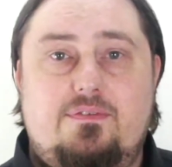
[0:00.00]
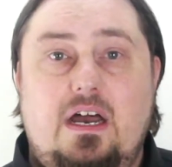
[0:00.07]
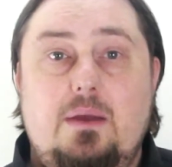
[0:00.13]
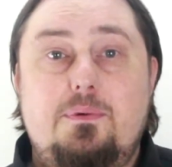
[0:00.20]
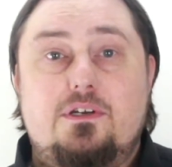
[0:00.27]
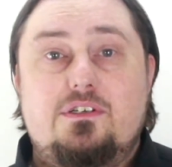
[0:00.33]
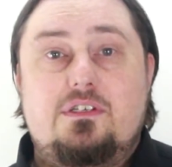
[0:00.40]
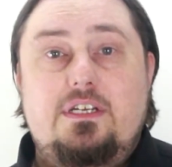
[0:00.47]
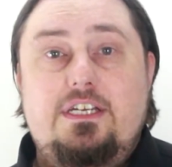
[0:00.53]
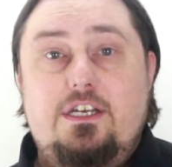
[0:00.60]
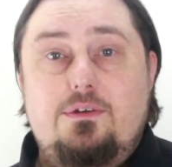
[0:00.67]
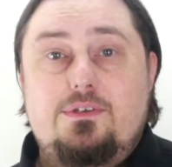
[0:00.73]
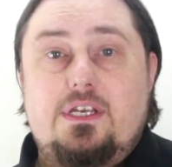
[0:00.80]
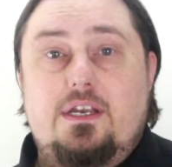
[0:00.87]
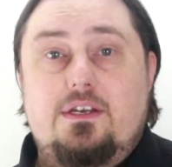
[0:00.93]
I personally
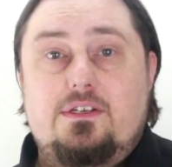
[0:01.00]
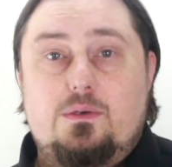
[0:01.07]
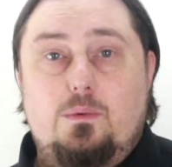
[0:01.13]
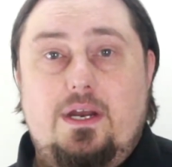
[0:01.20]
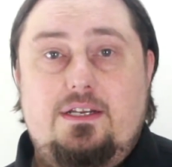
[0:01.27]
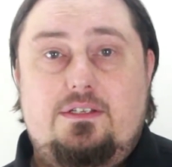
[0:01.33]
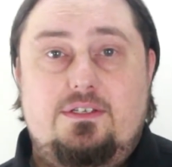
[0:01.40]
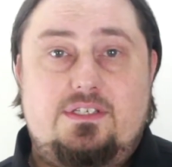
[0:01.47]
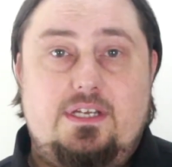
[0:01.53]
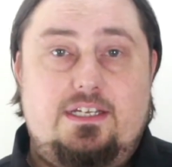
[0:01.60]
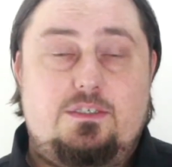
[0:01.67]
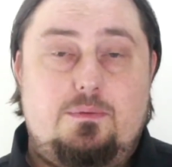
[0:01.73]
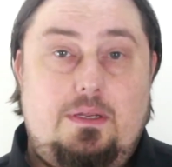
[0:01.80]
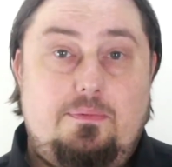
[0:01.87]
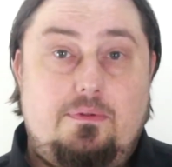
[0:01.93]
use it as a way to say
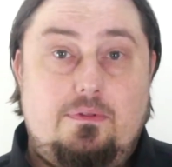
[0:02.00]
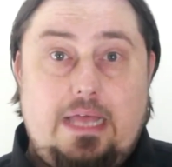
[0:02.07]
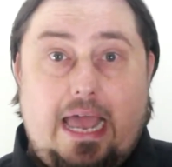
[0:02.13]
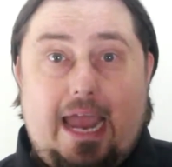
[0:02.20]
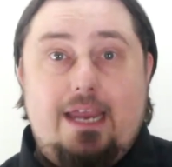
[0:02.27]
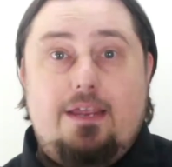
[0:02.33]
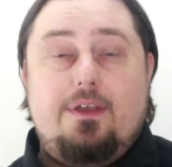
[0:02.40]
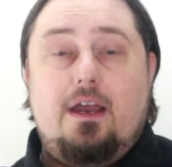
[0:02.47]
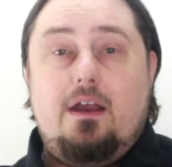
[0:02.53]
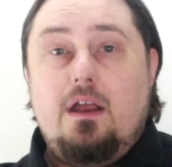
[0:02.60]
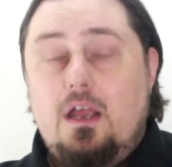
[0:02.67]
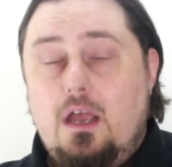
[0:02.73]
to people, hey there,